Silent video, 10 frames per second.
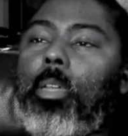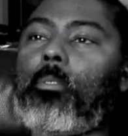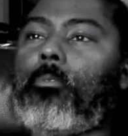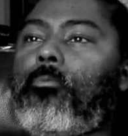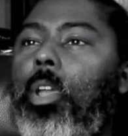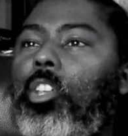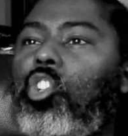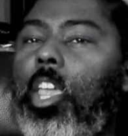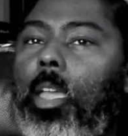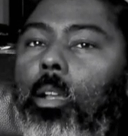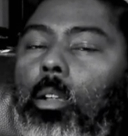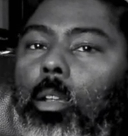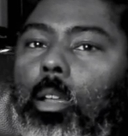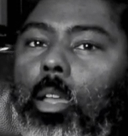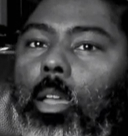of fresh air.
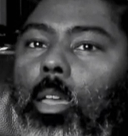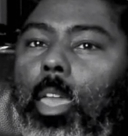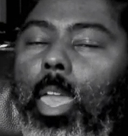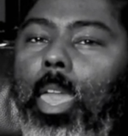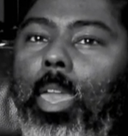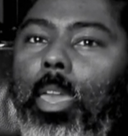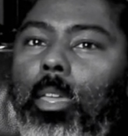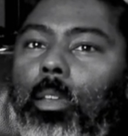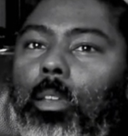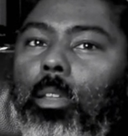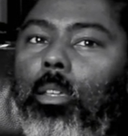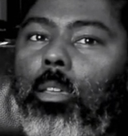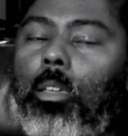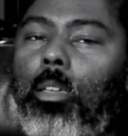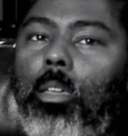And
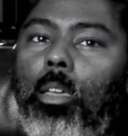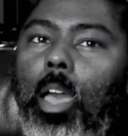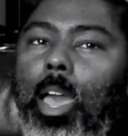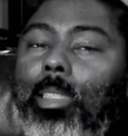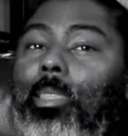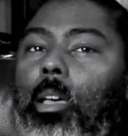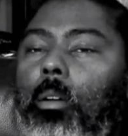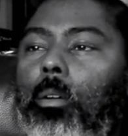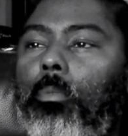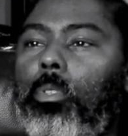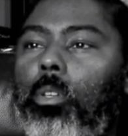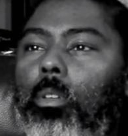I loved